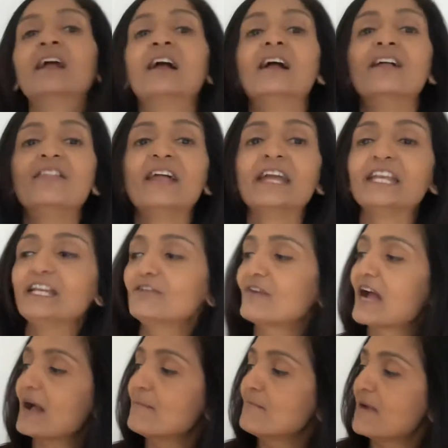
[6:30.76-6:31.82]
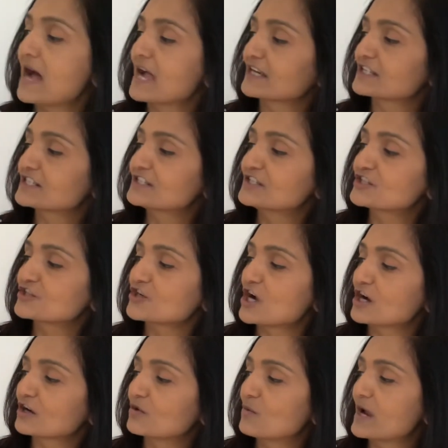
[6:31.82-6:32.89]
Then he ran back to the
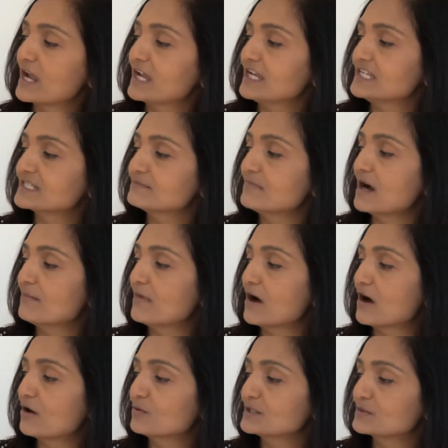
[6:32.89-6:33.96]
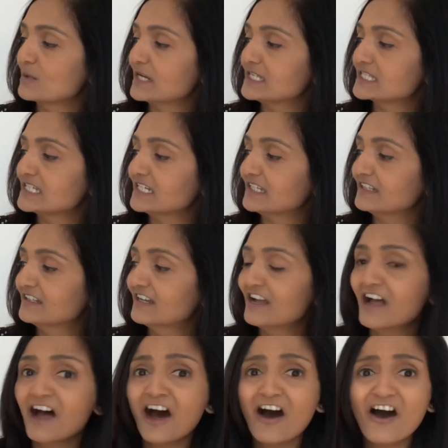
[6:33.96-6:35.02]
truck where his mama was waiting.
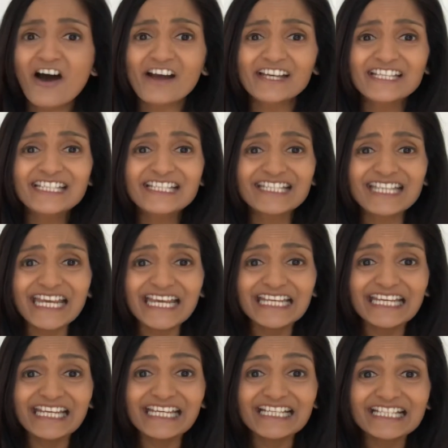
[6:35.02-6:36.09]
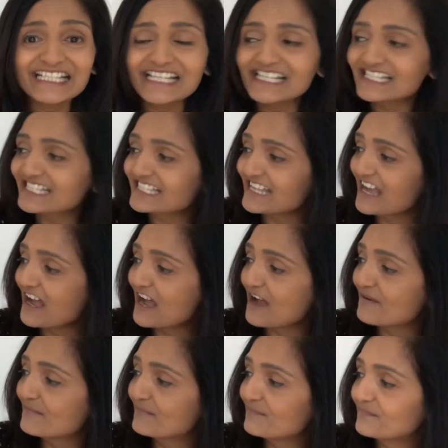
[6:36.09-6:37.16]
"I did it," said
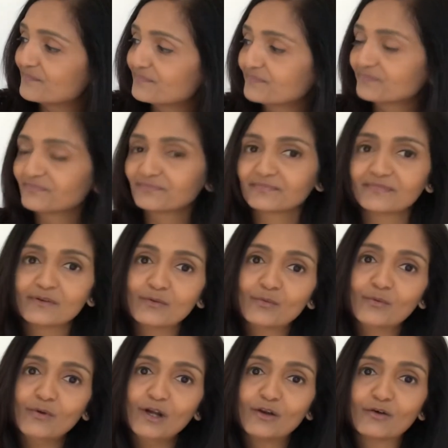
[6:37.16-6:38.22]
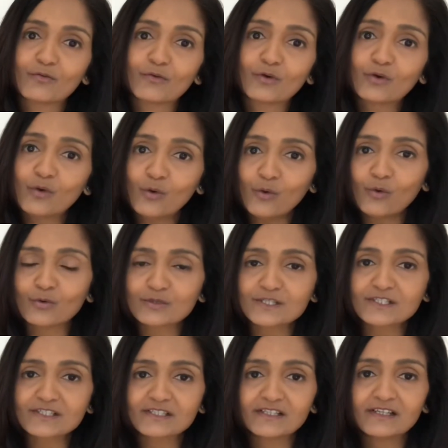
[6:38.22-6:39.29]
Sam. "Well, of
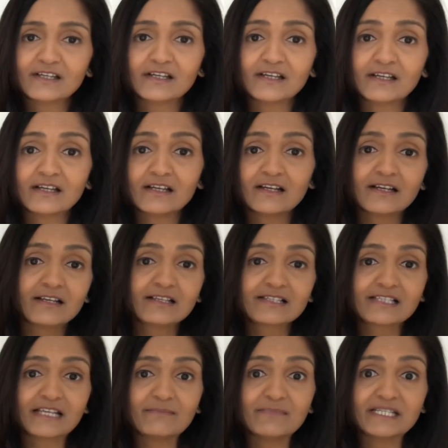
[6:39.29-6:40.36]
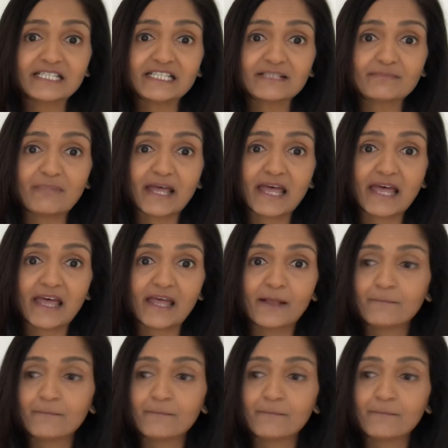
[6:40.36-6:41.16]
course," said Mrs. Bear.